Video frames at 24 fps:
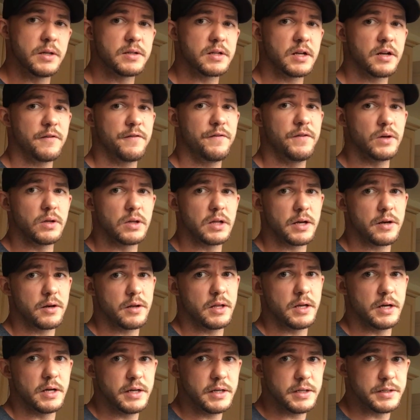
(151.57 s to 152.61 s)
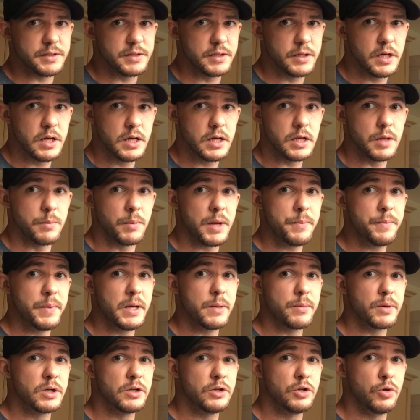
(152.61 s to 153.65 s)
it's gonna feel lighter than it is. You might be
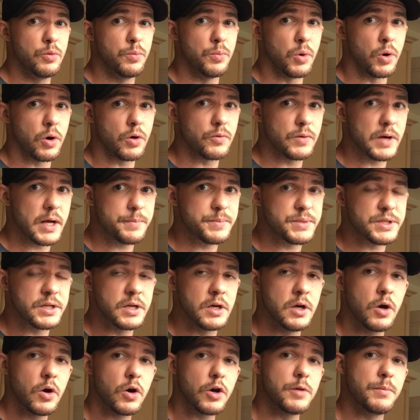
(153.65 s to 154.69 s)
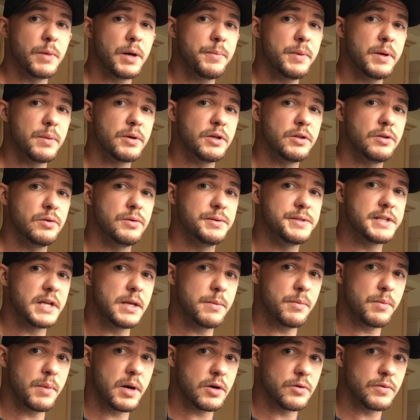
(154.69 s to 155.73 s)
able to do more reps, or you might be able to do the
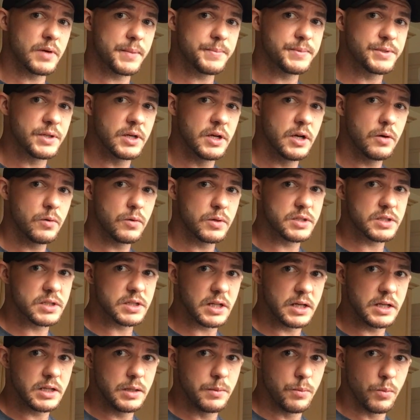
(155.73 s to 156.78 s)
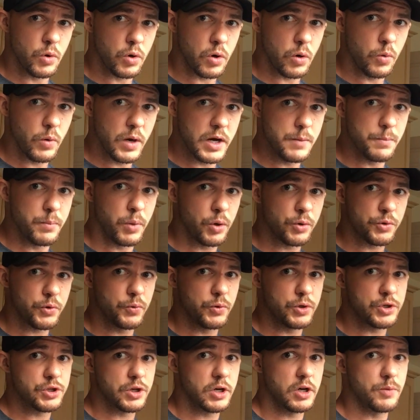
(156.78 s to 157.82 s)
same amount of reps with slightly more weight, both of
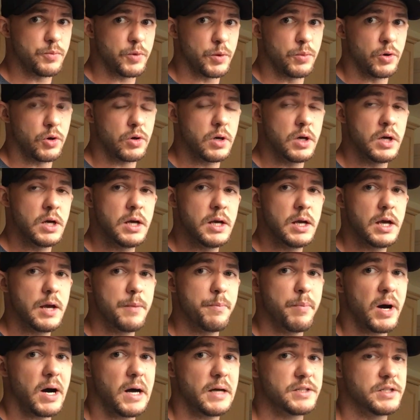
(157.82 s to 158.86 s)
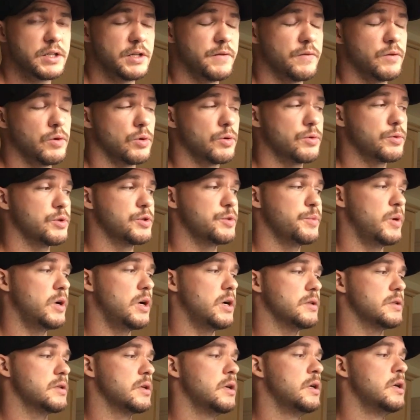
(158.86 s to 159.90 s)
which are gonna promote a positive growth
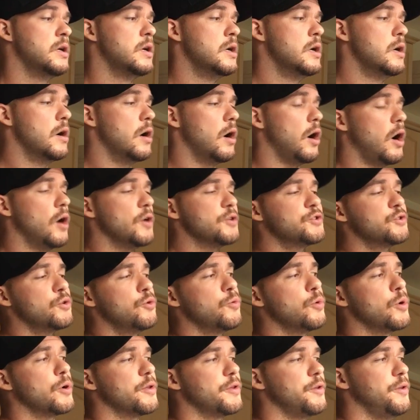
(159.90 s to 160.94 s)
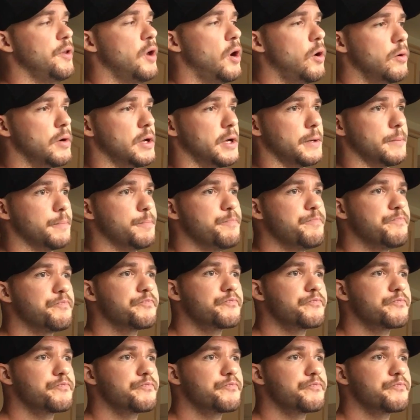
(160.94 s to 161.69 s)
response. Also worth noting